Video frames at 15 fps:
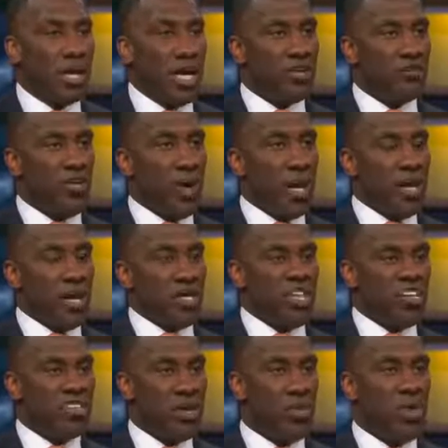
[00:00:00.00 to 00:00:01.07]
Guess what?
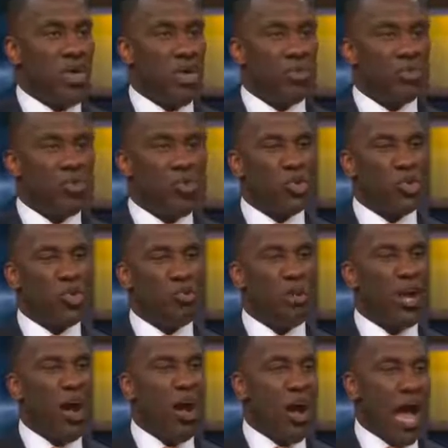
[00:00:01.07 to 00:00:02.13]
They said, we're going to throw
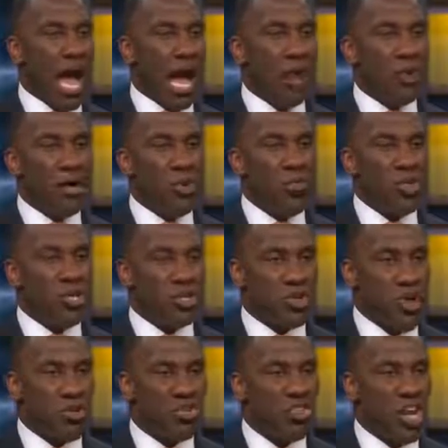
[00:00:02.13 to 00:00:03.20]
QBR out. We're
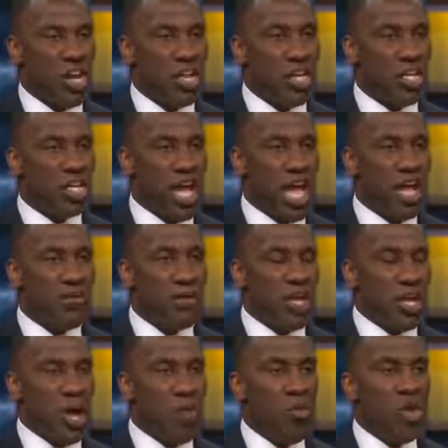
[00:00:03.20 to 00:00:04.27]
just going to study the tape,
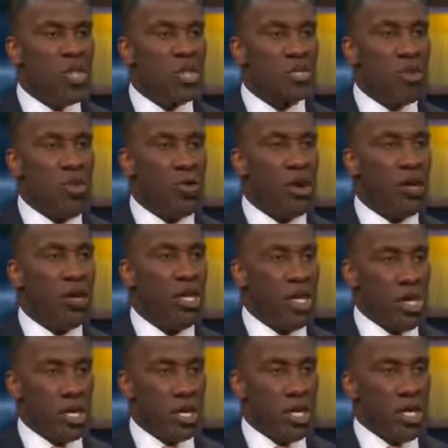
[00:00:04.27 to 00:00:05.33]
and we're just going to
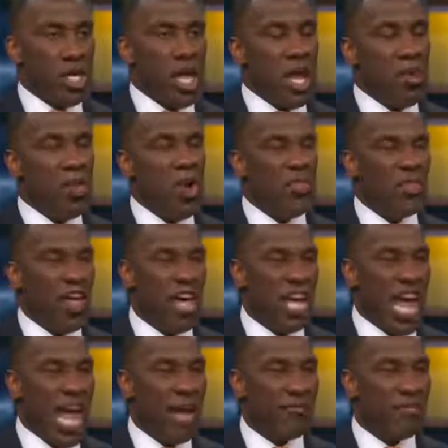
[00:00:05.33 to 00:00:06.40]
look. And what they
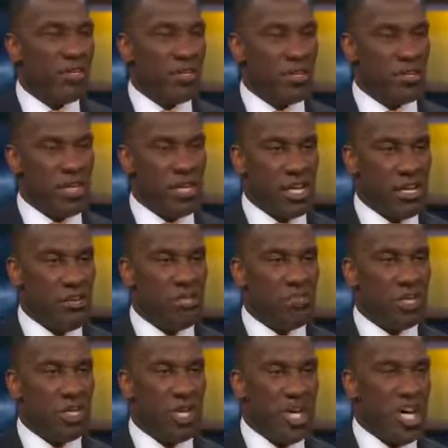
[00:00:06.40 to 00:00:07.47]
came to the
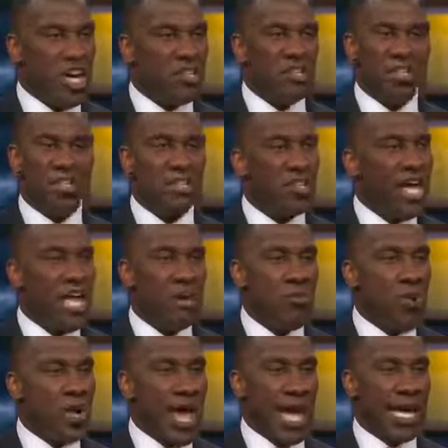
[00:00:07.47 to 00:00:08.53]
conclusion is the
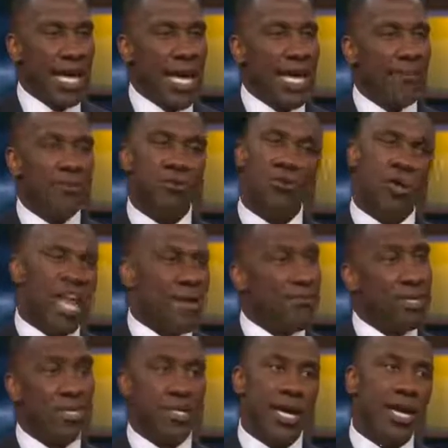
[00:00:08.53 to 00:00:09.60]
same one I came to, and
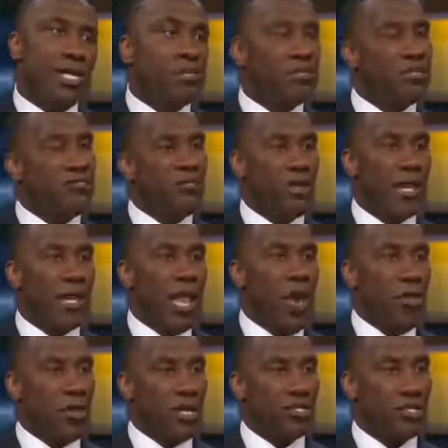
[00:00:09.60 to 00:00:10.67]
I've been telling you this for the
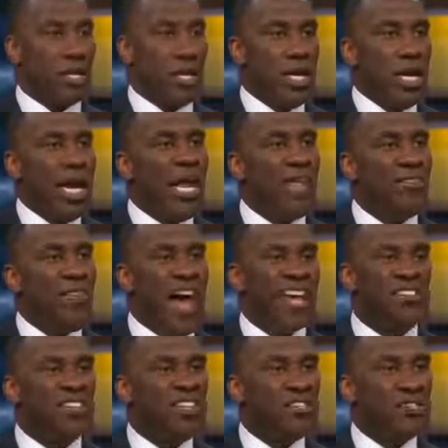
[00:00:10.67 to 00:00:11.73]
longest. In
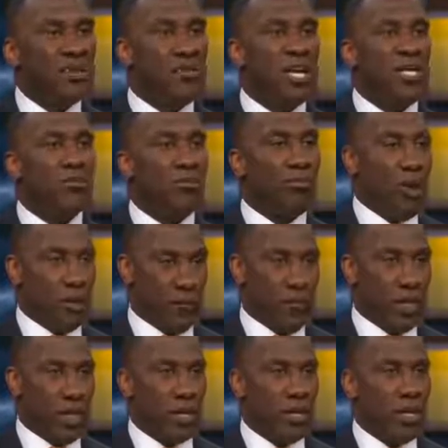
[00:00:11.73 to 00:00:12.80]
that system, he's
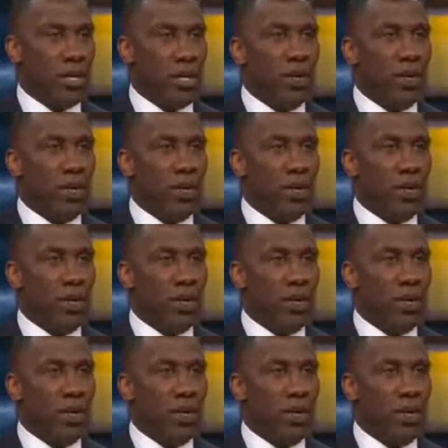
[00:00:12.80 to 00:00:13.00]
perfect.